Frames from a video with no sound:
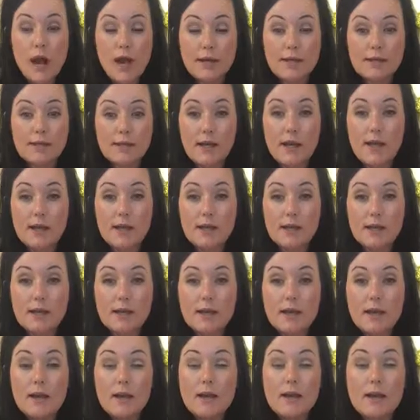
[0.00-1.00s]
eyes on
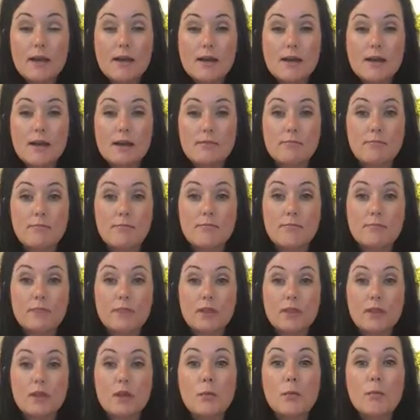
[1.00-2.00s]
it,
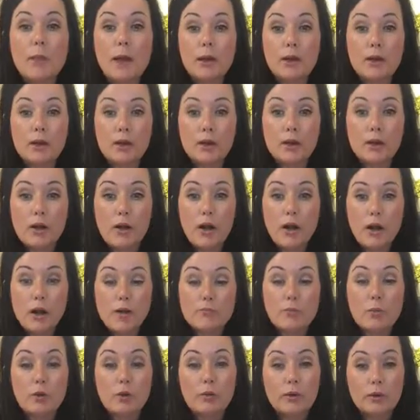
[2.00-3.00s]
the better
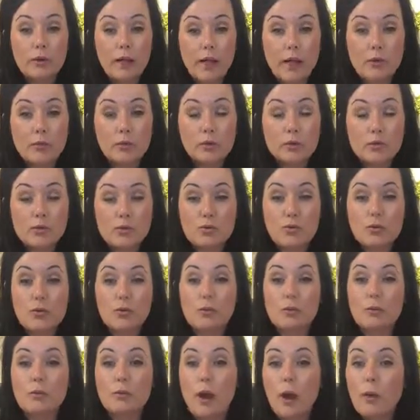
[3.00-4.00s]
and more reliable tool
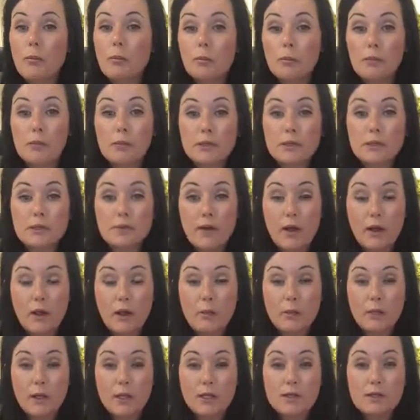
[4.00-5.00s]
you're probably
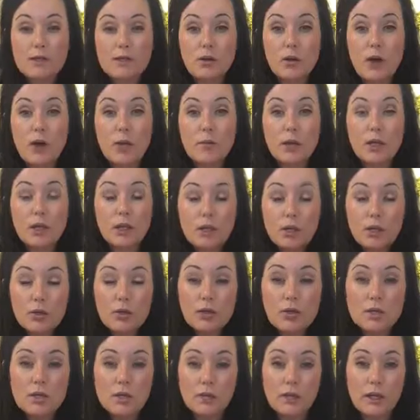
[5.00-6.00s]
developing. So I'm a
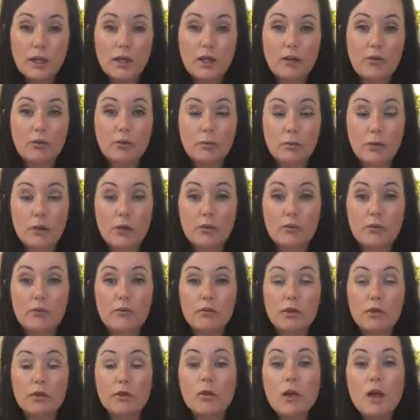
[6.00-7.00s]
huge fan of peer
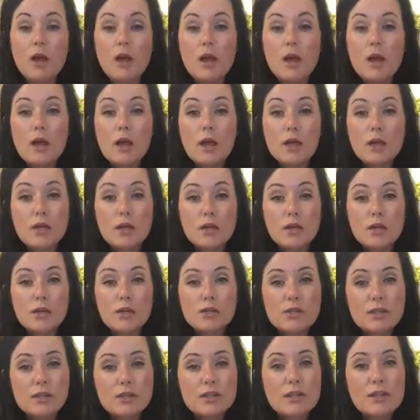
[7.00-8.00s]
review.
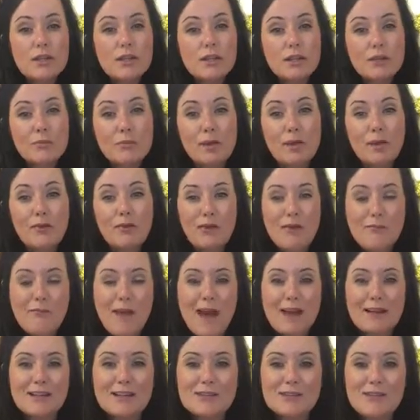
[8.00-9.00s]
Just a little bit of a
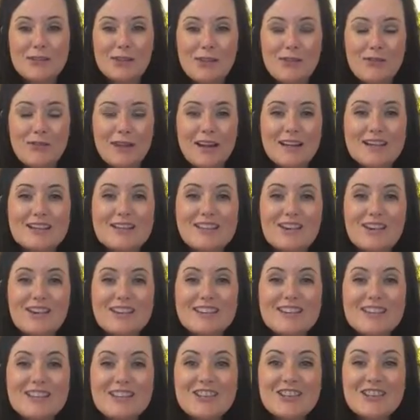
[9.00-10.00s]
backstory. When I
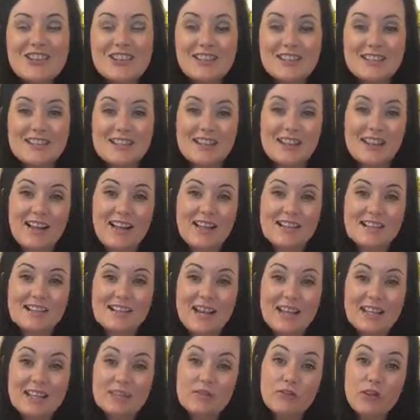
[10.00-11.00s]
started teaching this class
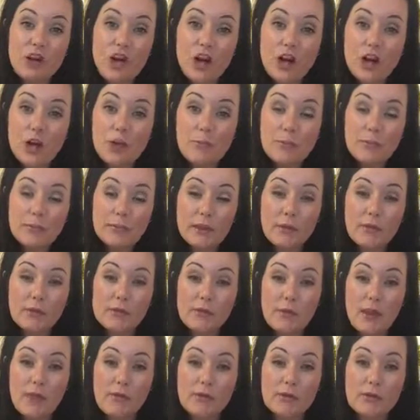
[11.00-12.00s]
last fall, it
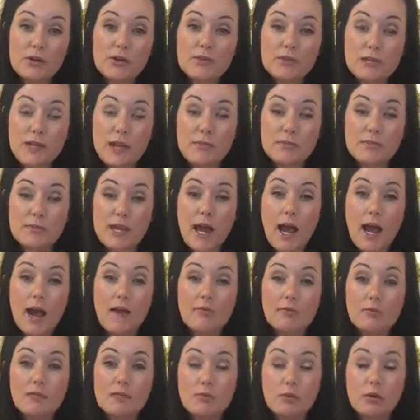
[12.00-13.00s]
was my first time to
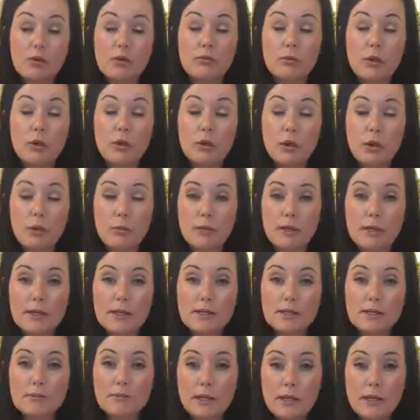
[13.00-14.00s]
have this
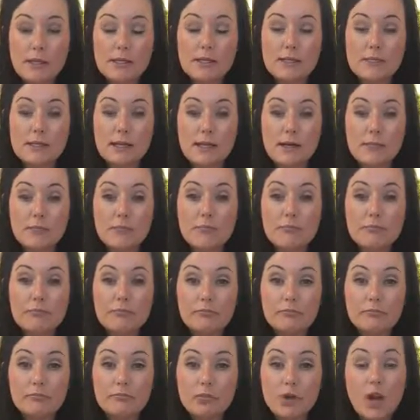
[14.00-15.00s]
portfolio-based
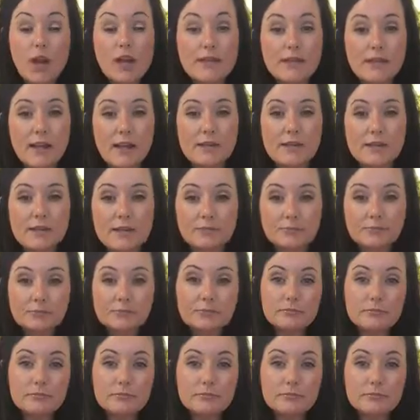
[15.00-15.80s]
process.